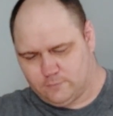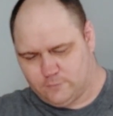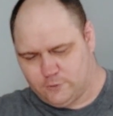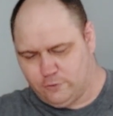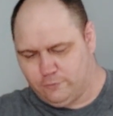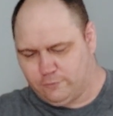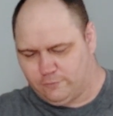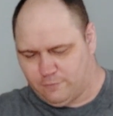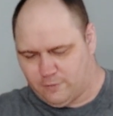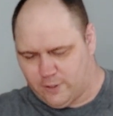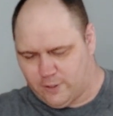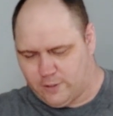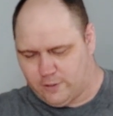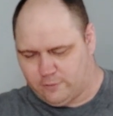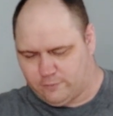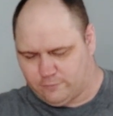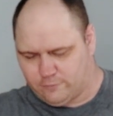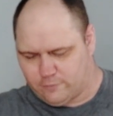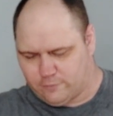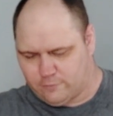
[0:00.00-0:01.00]
Use a
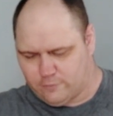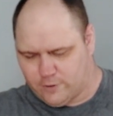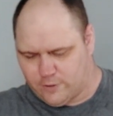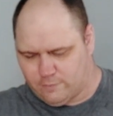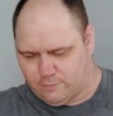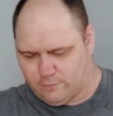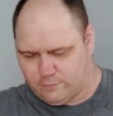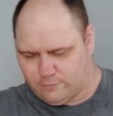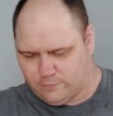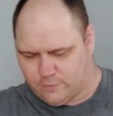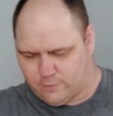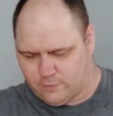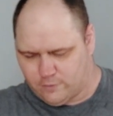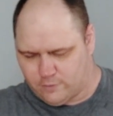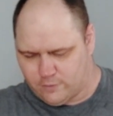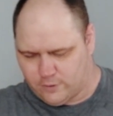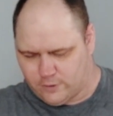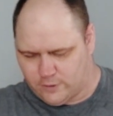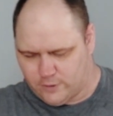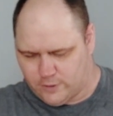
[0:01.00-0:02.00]
flathead screwdriver, it's not
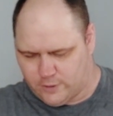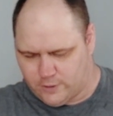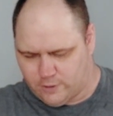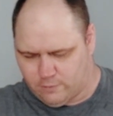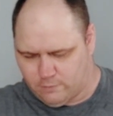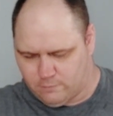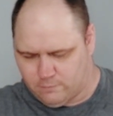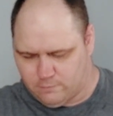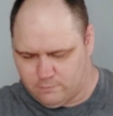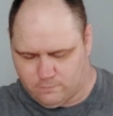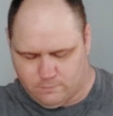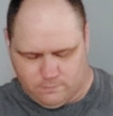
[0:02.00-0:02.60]
hard to get out.